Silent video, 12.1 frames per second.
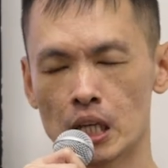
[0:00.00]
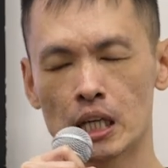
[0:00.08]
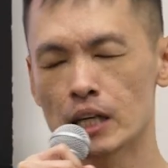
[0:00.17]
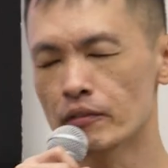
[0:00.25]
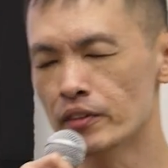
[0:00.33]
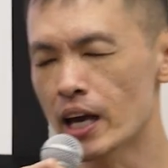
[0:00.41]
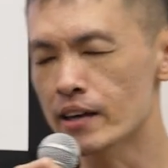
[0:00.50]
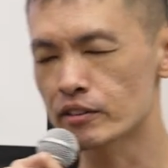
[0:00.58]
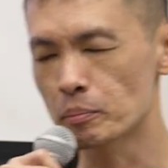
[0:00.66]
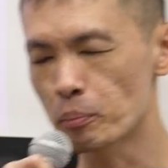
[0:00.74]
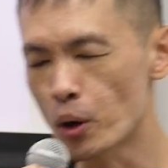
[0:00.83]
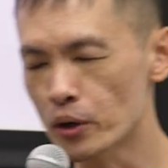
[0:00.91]
if there's a
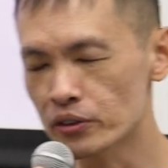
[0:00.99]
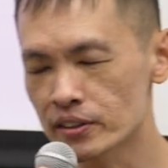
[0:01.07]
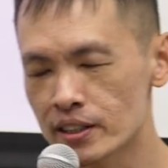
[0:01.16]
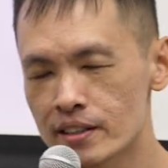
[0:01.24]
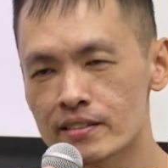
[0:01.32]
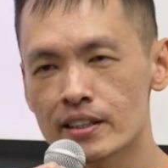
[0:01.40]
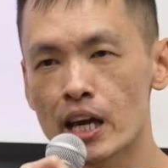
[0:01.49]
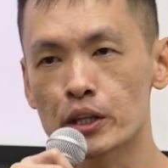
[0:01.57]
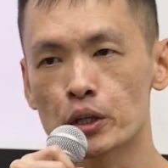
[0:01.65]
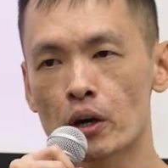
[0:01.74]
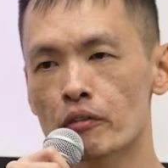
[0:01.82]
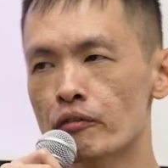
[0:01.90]
point to this and
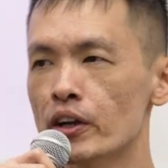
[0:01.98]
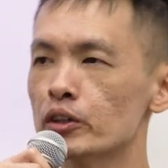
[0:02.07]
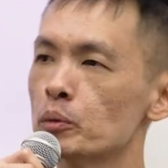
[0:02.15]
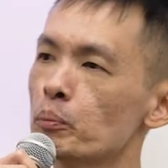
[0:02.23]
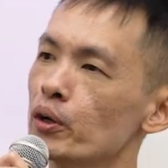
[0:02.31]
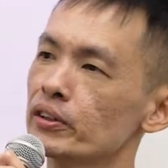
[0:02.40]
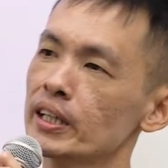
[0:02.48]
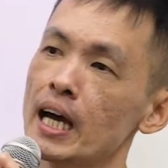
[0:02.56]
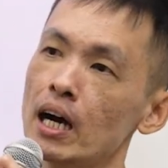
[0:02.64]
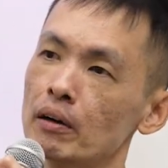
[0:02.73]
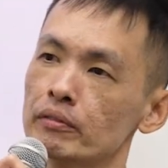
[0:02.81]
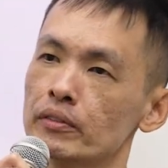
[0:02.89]
you're afraid to point it
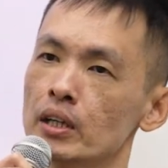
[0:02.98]
out,